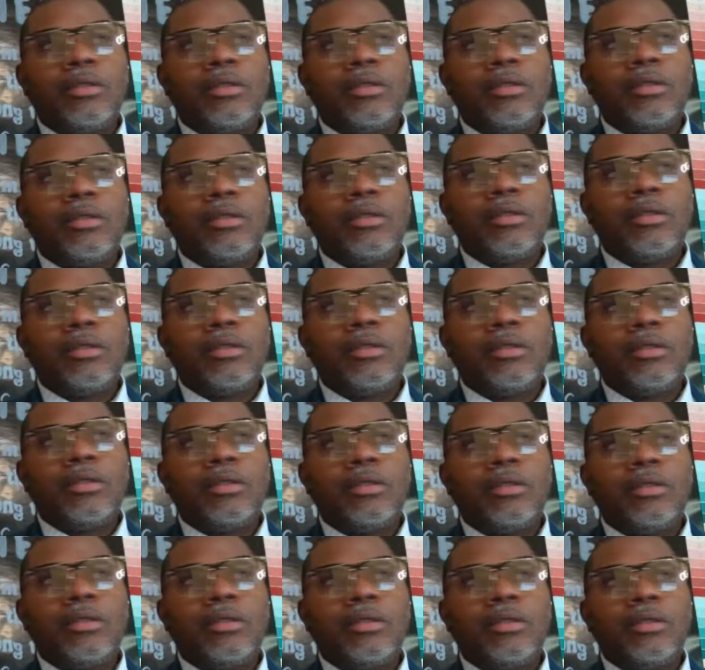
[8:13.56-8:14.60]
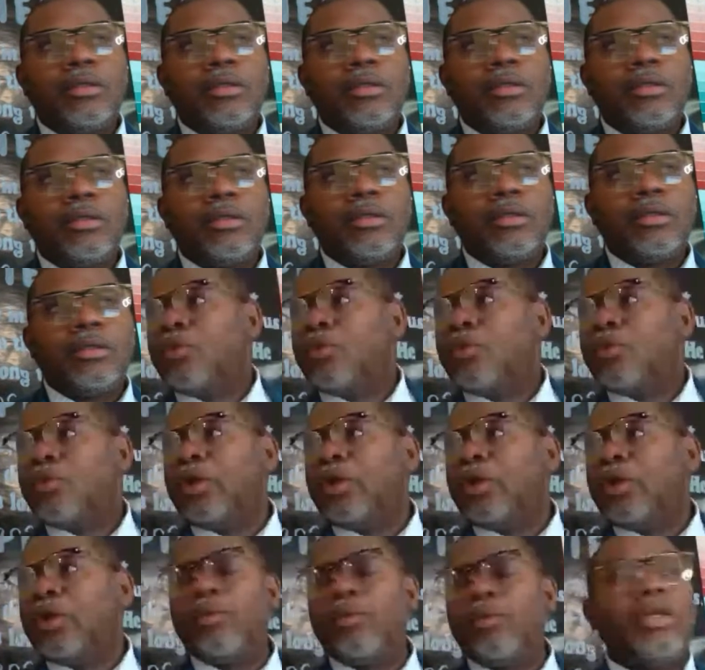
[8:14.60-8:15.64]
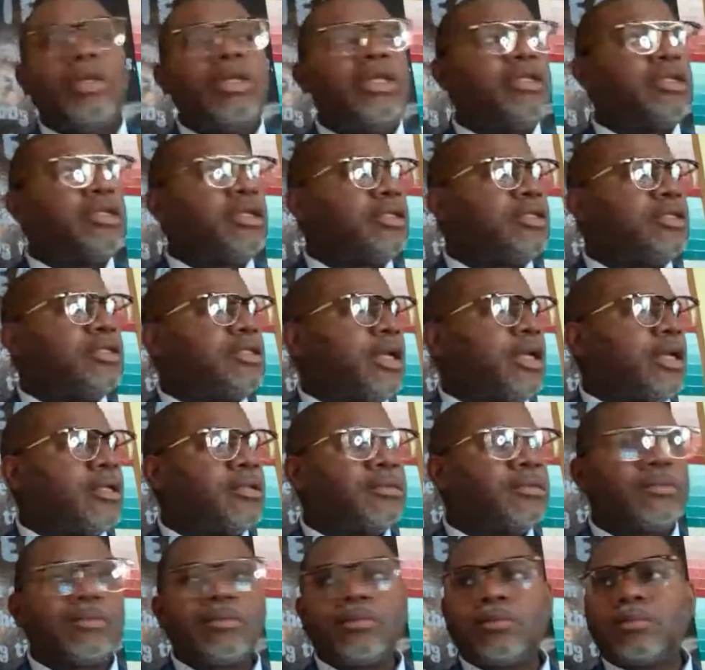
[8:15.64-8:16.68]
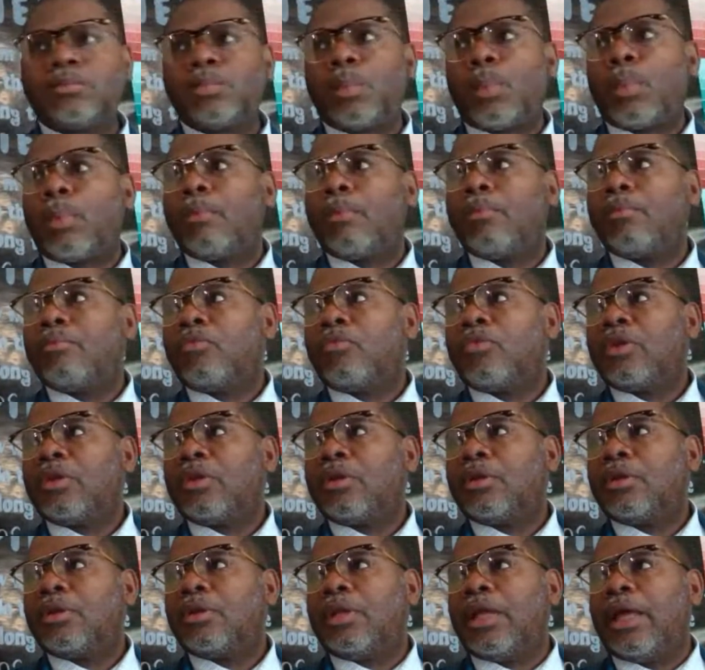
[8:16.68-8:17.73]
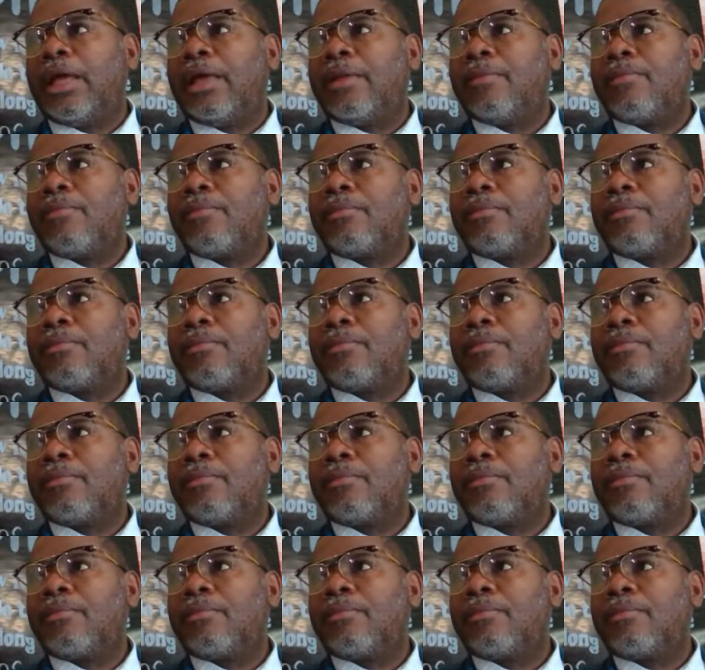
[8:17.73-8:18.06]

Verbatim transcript: So we, we, we need to understand that